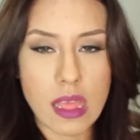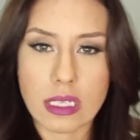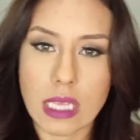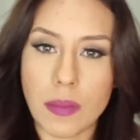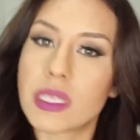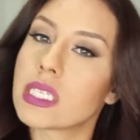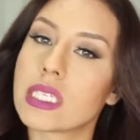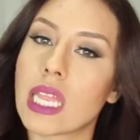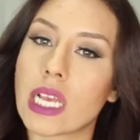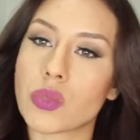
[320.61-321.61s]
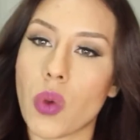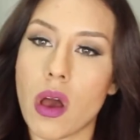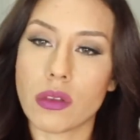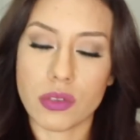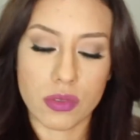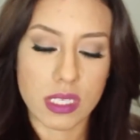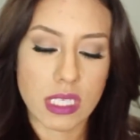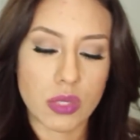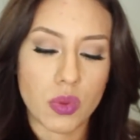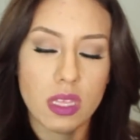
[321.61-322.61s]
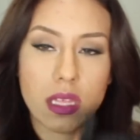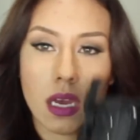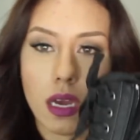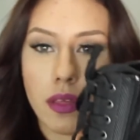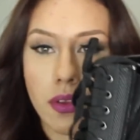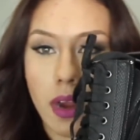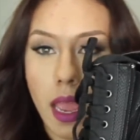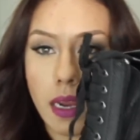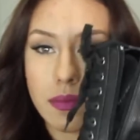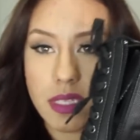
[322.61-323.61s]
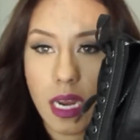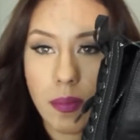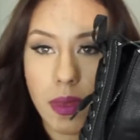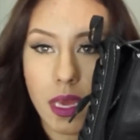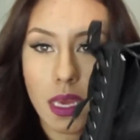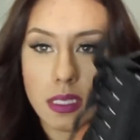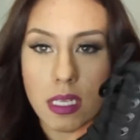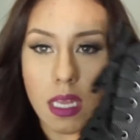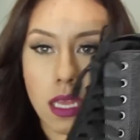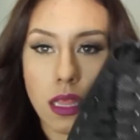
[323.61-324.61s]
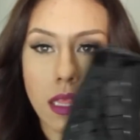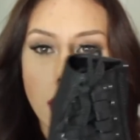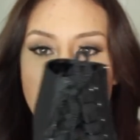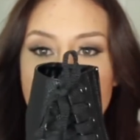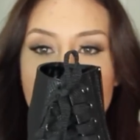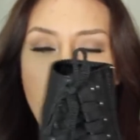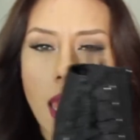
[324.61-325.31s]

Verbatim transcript: this coming season as well so this is one of the other items that i picked these